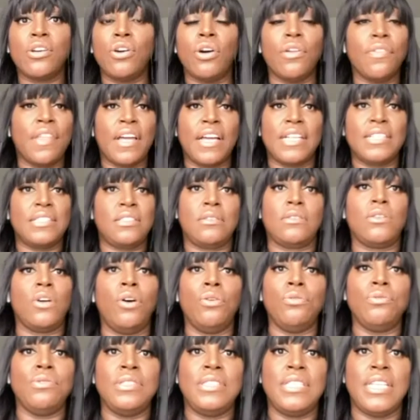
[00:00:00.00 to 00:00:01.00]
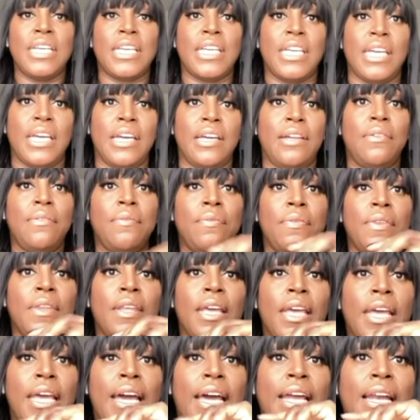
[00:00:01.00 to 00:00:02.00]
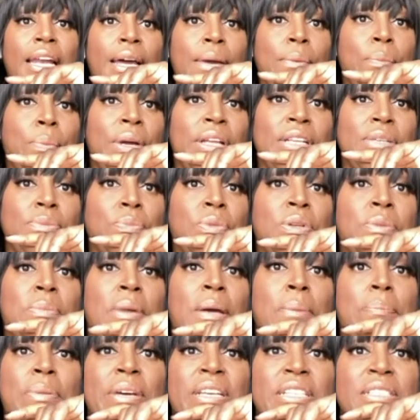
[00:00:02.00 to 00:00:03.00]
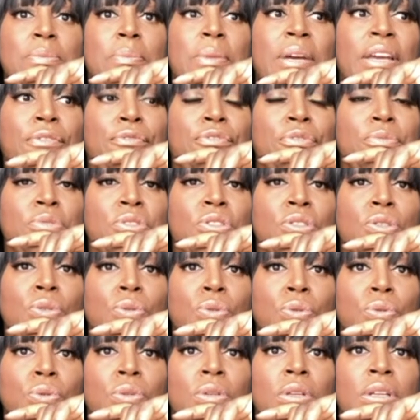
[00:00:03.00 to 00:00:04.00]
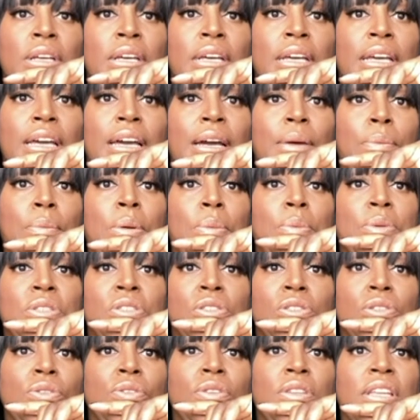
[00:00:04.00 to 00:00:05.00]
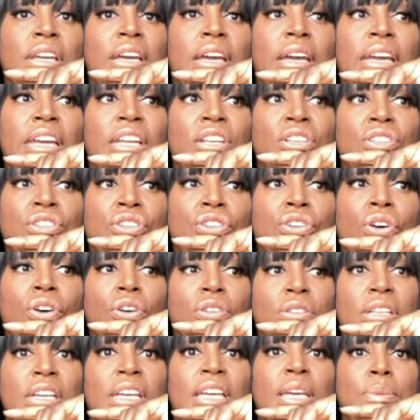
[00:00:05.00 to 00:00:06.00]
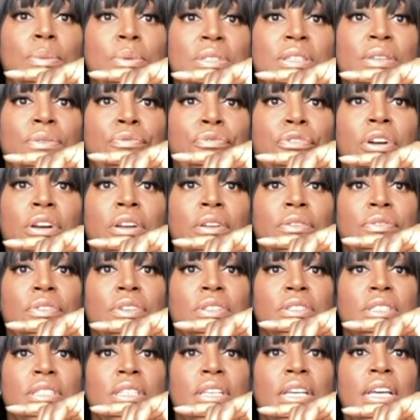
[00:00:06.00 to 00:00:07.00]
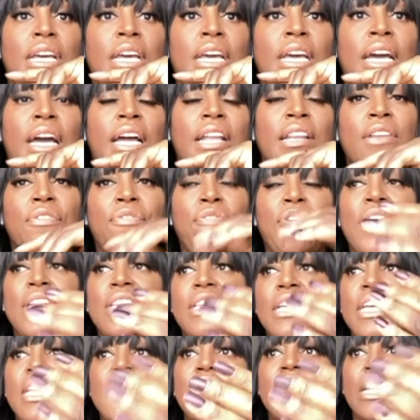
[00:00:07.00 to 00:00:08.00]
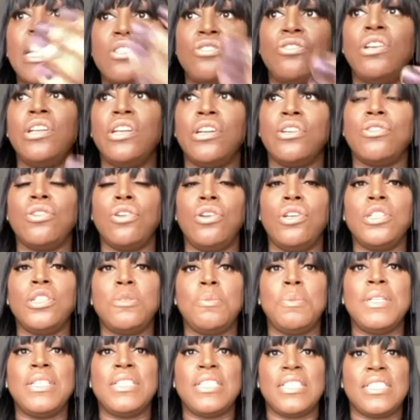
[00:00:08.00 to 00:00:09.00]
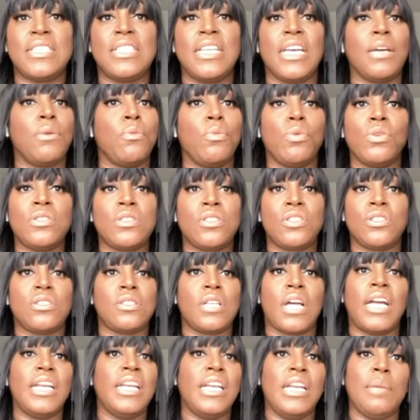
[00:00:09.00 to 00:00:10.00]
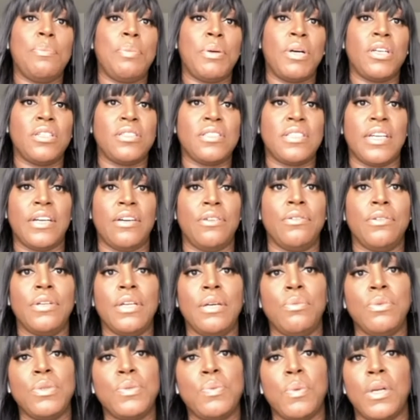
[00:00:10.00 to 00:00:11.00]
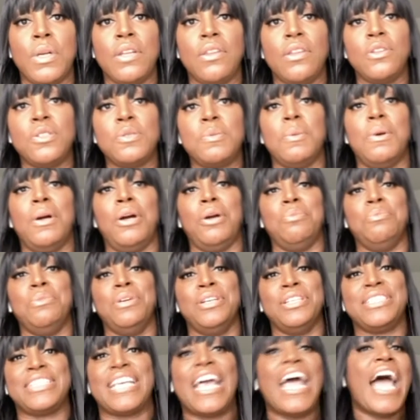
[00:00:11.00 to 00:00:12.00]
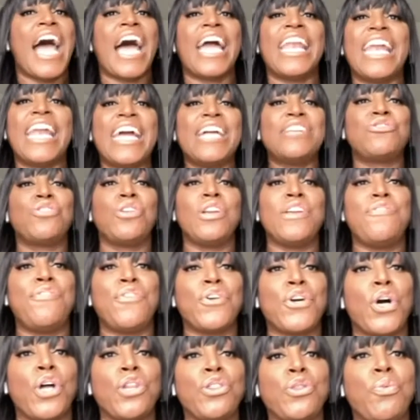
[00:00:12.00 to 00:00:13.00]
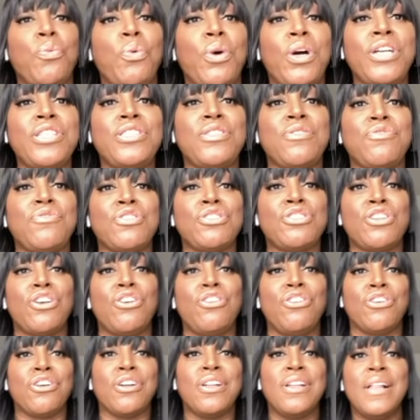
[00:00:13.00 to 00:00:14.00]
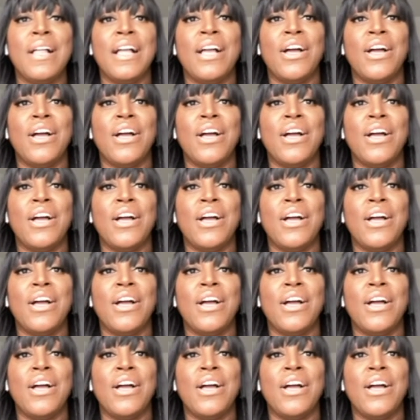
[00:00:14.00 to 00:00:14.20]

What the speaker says: I got that golden ticket and I went with my best mate from school and we were stood there in shock that he was in front of us. And the fact that he'd actually acknowledged me to sing was just, I nearly passed out. It was one of those moments. And I actually forgot the words of the song.